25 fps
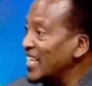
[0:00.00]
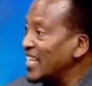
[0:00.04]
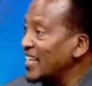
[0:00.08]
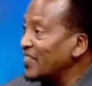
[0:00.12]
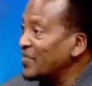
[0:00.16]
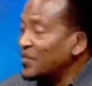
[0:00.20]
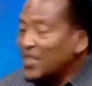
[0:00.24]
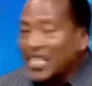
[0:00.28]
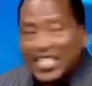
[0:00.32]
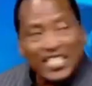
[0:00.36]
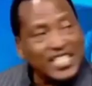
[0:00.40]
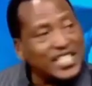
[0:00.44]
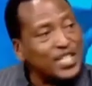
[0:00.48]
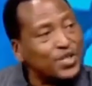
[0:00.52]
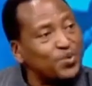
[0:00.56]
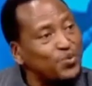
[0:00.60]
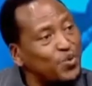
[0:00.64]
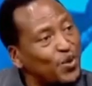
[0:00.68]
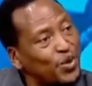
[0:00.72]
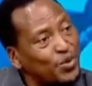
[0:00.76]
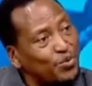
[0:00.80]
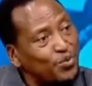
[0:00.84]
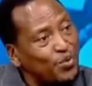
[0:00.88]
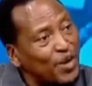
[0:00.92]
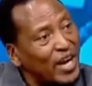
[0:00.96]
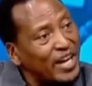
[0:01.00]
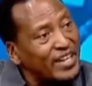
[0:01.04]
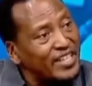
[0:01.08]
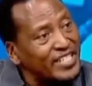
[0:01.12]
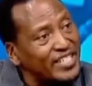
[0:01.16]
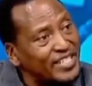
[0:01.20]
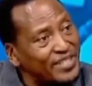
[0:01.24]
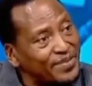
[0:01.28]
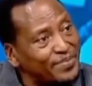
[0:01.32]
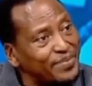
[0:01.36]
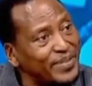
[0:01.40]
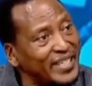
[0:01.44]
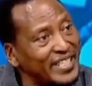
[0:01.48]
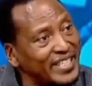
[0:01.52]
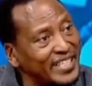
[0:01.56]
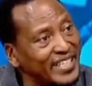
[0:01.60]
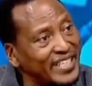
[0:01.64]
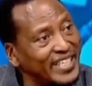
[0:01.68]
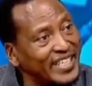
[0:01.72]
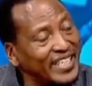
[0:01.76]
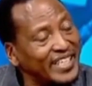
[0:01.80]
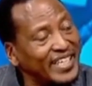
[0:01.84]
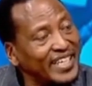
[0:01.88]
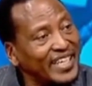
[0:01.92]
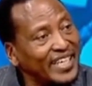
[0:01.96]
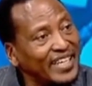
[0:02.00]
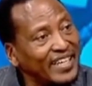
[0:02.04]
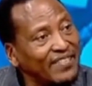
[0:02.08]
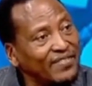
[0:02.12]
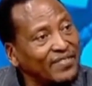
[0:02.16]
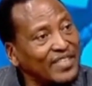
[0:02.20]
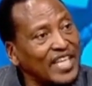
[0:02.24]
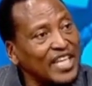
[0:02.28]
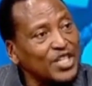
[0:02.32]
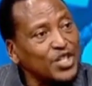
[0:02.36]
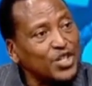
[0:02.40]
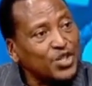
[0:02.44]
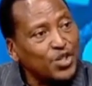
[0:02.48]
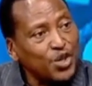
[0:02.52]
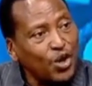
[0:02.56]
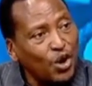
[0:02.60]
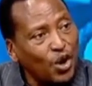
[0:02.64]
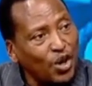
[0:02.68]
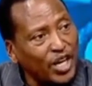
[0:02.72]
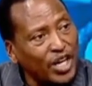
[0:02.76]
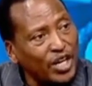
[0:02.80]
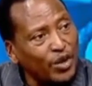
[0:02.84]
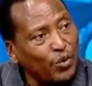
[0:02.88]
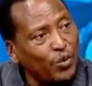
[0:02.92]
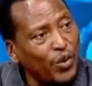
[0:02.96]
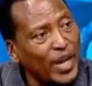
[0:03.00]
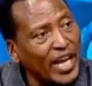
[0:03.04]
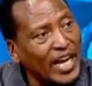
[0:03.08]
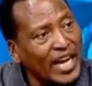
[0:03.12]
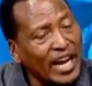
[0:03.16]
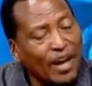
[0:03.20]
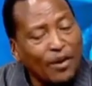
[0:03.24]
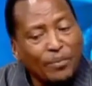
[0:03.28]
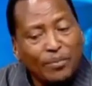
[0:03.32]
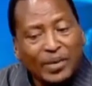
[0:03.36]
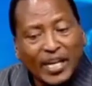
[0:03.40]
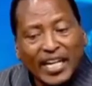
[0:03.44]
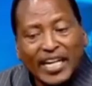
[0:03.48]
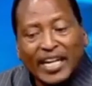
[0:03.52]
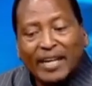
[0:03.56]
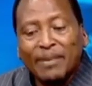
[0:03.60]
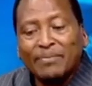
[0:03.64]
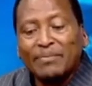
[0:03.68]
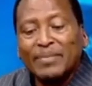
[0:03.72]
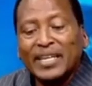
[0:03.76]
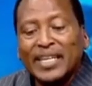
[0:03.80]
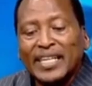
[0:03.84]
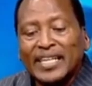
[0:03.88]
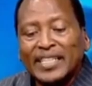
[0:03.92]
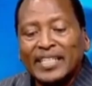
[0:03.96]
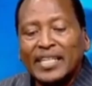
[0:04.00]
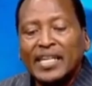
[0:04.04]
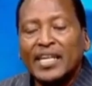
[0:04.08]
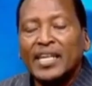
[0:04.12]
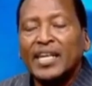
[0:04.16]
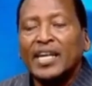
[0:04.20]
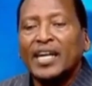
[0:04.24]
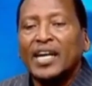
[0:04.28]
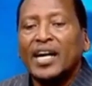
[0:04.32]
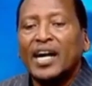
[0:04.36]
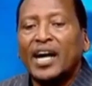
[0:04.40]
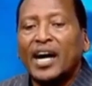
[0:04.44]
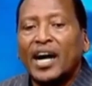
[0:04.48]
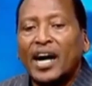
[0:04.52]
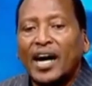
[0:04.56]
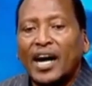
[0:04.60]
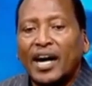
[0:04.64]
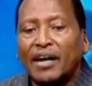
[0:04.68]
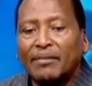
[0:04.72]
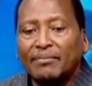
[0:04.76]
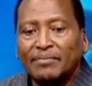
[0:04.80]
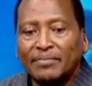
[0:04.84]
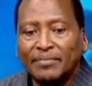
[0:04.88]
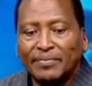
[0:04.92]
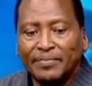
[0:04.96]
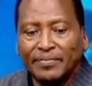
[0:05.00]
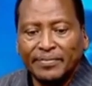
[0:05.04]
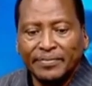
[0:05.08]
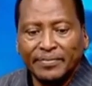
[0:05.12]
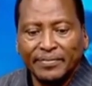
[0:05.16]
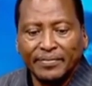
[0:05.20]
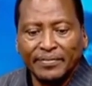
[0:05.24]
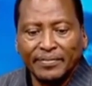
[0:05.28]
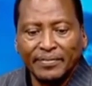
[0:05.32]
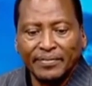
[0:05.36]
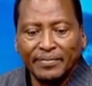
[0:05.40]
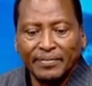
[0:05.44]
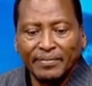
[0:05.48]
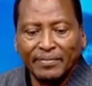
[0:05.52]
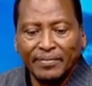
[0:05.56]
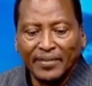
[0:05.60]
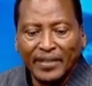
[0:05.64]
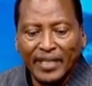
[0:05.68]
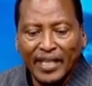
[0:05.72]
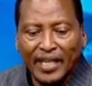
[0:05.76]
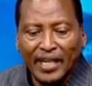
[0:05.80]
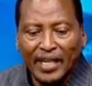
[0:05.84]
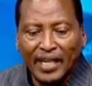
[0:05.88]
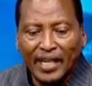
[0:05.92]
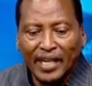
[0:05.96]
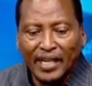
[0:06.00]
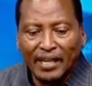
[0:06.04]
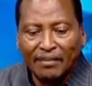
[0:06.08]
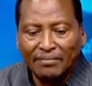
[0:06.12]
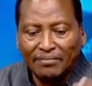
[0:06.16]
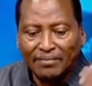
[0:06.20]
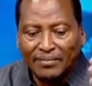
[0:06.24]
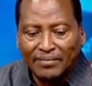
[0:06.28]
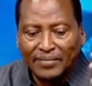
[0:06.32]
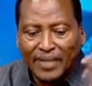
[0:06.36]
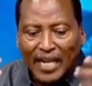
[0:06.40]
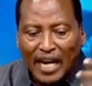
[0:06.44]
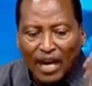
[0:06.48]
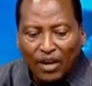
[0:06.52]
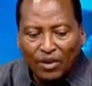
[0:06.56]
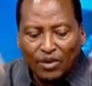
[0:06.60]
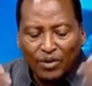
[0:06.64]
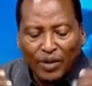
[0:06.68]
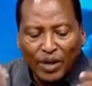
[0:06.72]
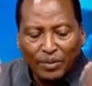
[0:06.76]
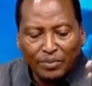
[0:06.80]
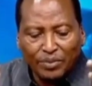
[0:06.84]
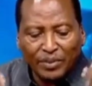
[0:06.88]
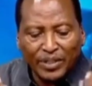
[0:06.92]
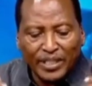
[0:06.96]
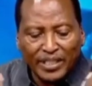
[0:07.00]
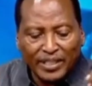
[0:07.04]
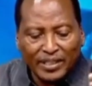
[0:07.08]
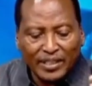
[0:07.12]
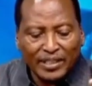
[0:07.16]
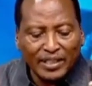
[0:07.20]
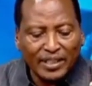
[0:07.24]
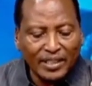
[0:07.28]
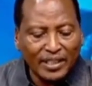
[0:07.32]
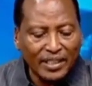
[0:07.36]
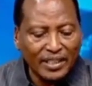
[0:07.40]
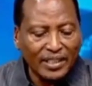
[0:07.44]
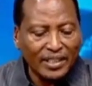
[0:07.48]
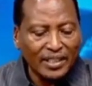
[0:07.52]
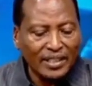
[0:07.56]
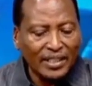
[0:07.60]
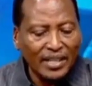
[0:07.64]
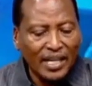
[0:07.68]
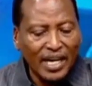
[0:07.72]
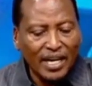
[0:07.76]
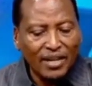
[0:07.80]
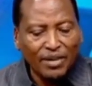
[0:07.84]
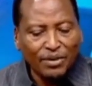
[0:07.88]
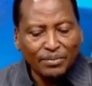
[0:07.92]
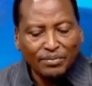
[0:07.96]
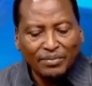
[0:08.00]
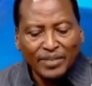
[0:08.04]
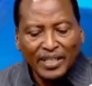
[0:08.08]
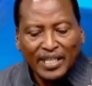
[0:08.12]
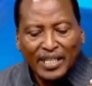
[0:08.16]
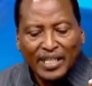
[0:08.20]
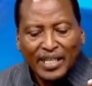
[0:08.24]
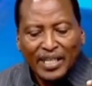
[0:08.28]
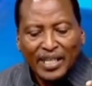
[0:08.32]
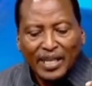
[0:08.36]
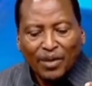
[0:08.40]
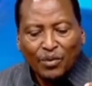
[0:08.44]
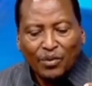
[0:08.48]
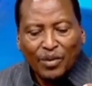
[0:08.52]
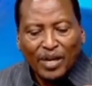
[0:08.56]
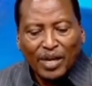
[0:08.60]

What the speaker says: This is what worries me. That slowly we are now becoming, how do I put it, Ayub? We